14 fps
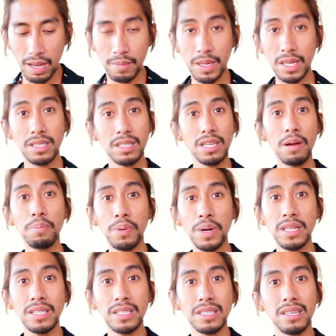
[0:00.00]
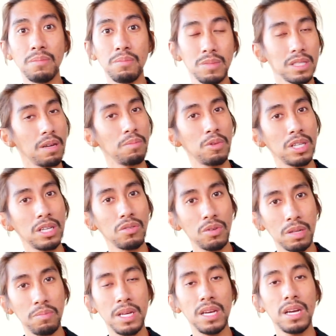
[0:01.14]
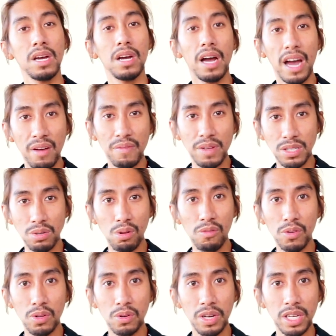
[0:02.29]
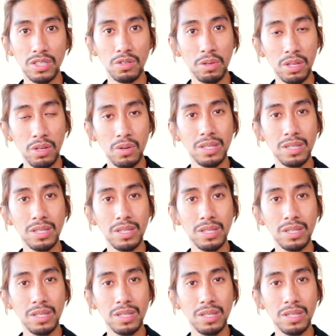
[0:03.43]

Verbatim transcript: because the temperance is some someone that can be have a soulful connection with you.